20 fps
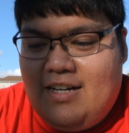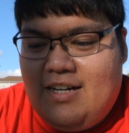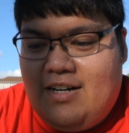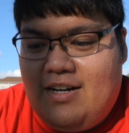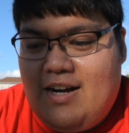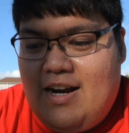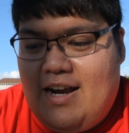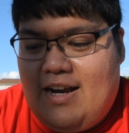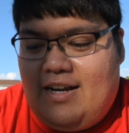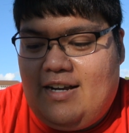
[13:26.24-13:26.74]

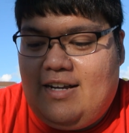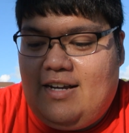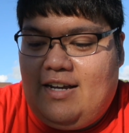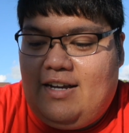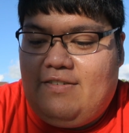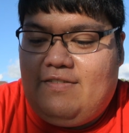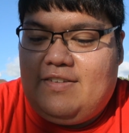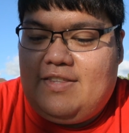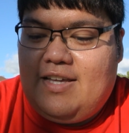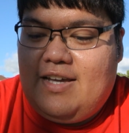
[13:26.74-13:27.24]
Alright,
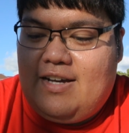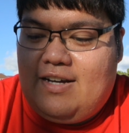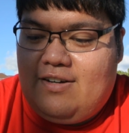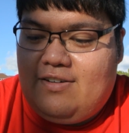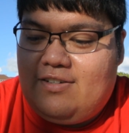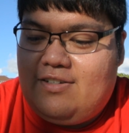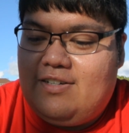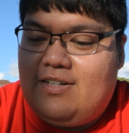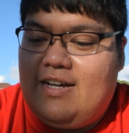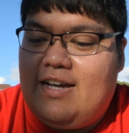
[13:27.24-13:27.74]
and with that,
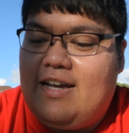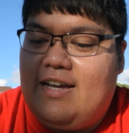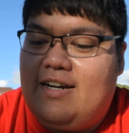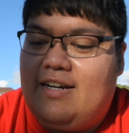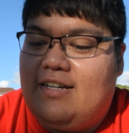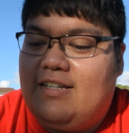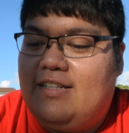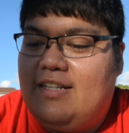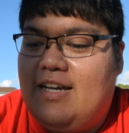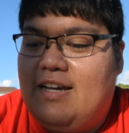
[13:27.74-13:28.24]
I'll go ahead
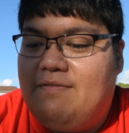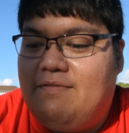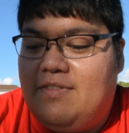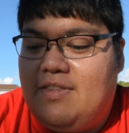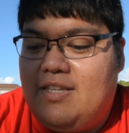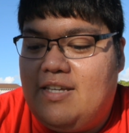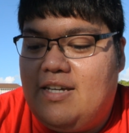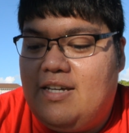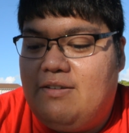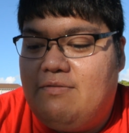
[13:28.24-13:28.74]
and claim
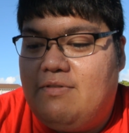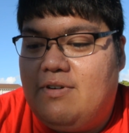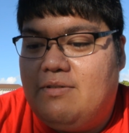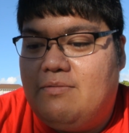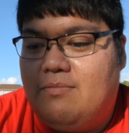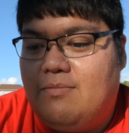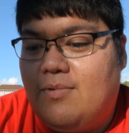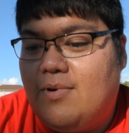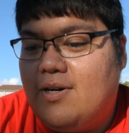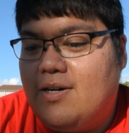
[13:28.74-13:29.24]
the
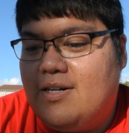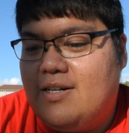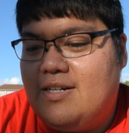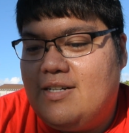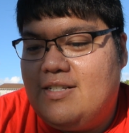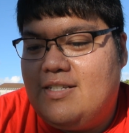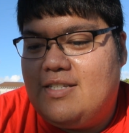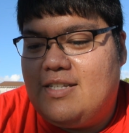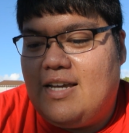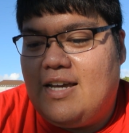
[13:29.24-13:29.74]

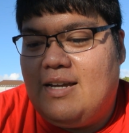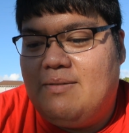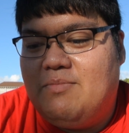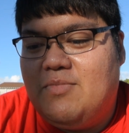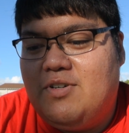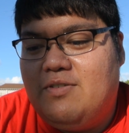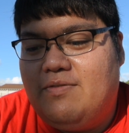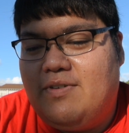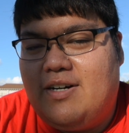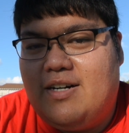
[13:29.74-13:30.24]
rewards and
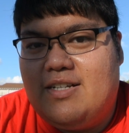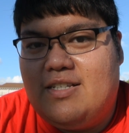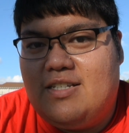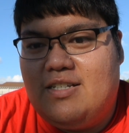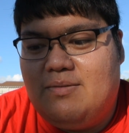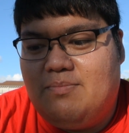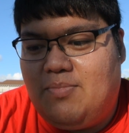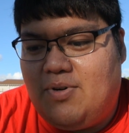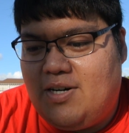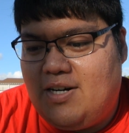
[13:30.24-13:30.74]
move on
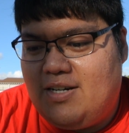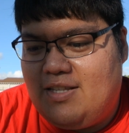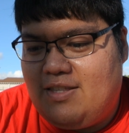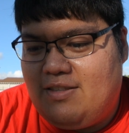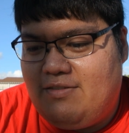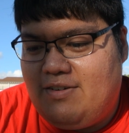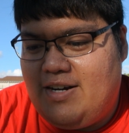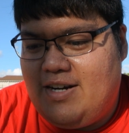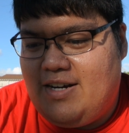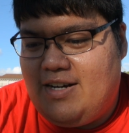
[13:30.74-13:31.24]
to part
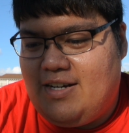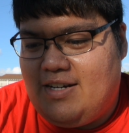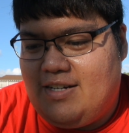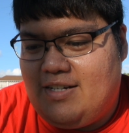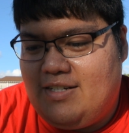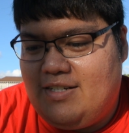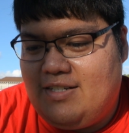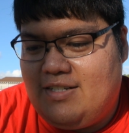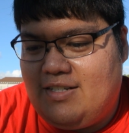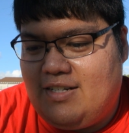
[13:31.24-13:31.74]
3.
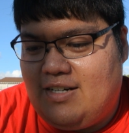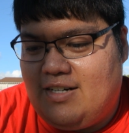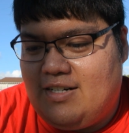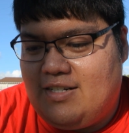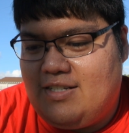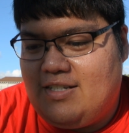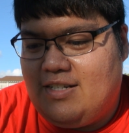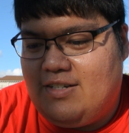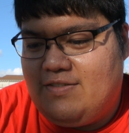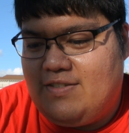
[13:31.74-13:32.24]
Got
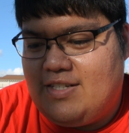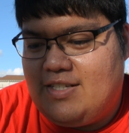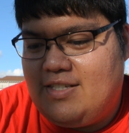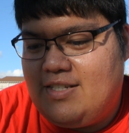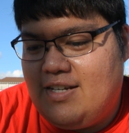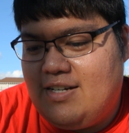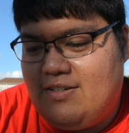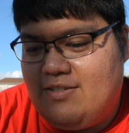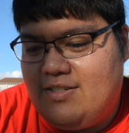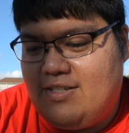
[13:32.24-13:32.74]
ourselves a
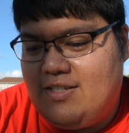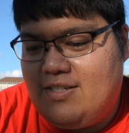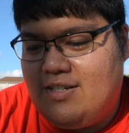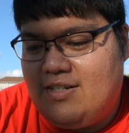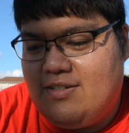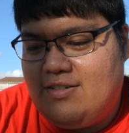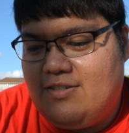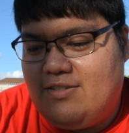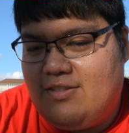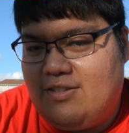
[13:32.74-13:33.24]
Sinnoh
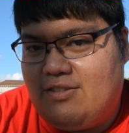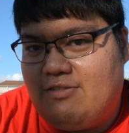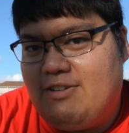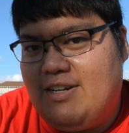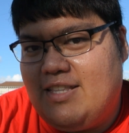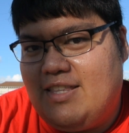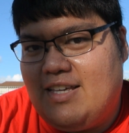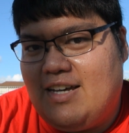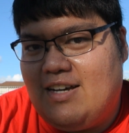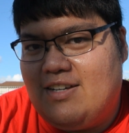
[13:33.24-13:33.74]
Stone,
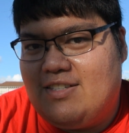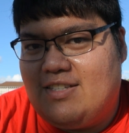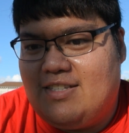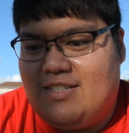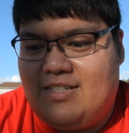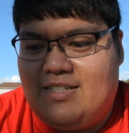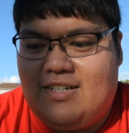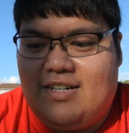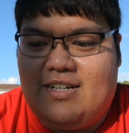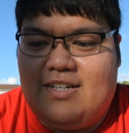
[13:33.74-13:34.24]

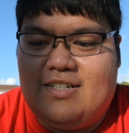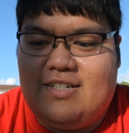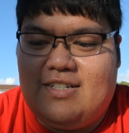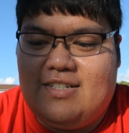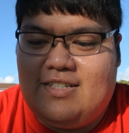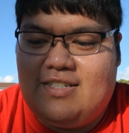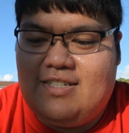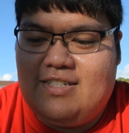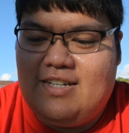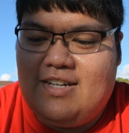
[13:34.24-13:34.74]
3000
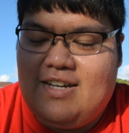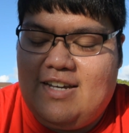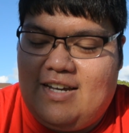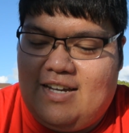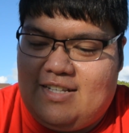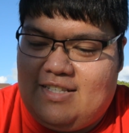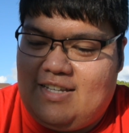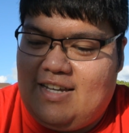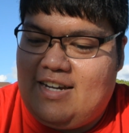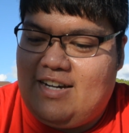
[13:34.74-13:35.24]
Stardust,
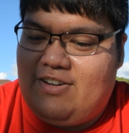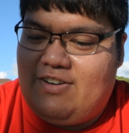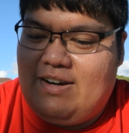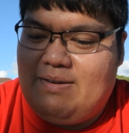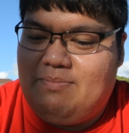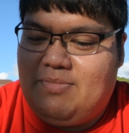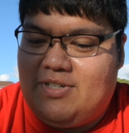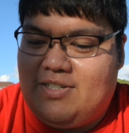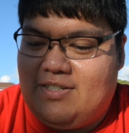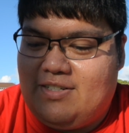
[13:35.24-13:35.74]
and 10
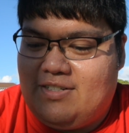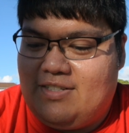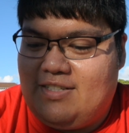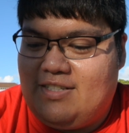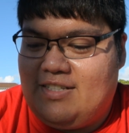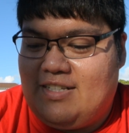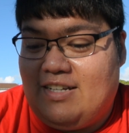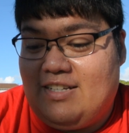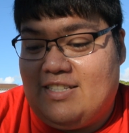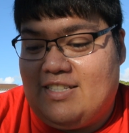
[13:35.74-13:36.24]
Great
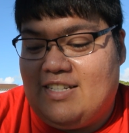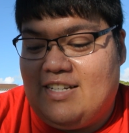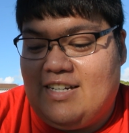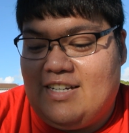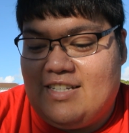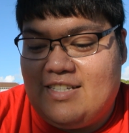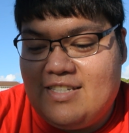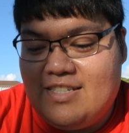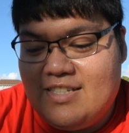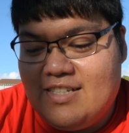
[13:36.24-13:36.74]
Balls. That was
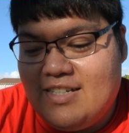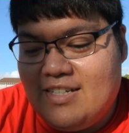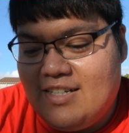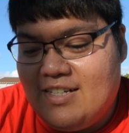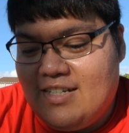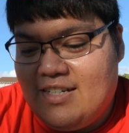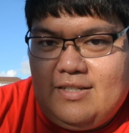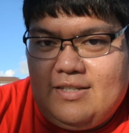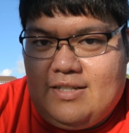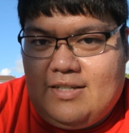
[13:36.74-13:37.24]
nice.
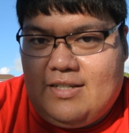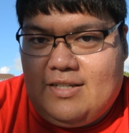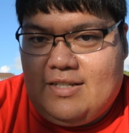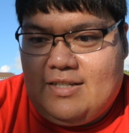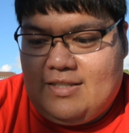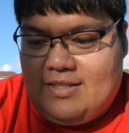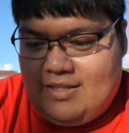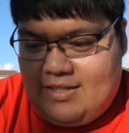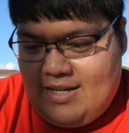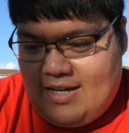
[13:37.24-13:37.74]

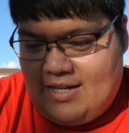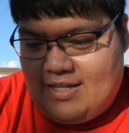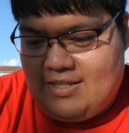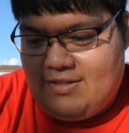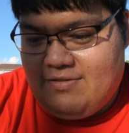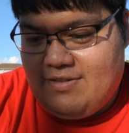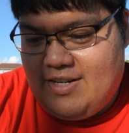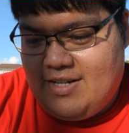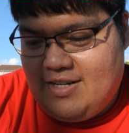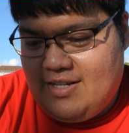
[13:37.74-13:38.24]
And the
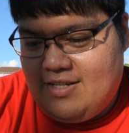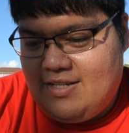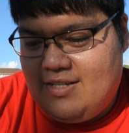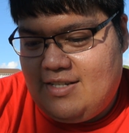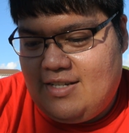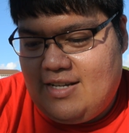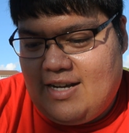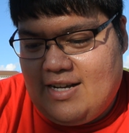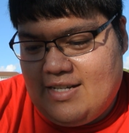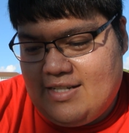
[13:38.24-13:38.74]
text
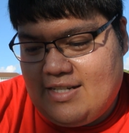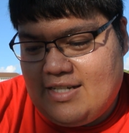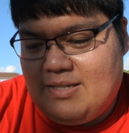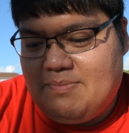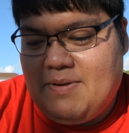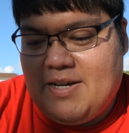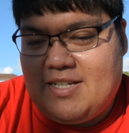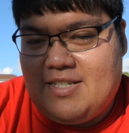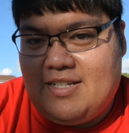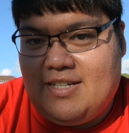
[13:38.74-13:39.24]
reads, as
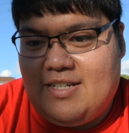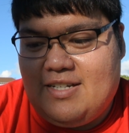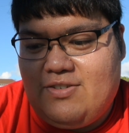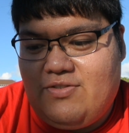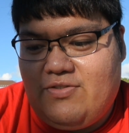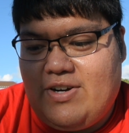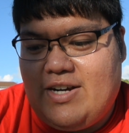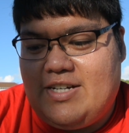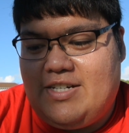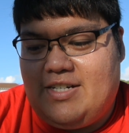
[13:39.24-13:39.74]
expected,
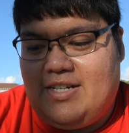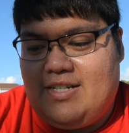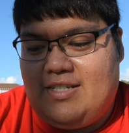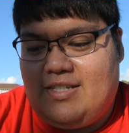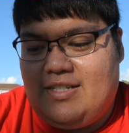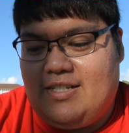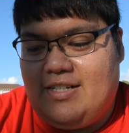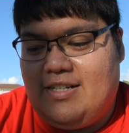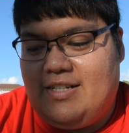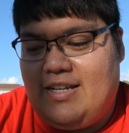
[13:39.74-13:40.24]

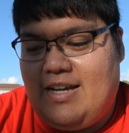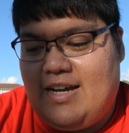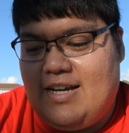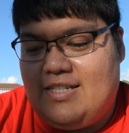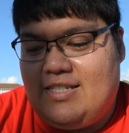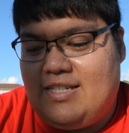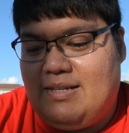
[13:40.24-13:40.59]
Regice clearly has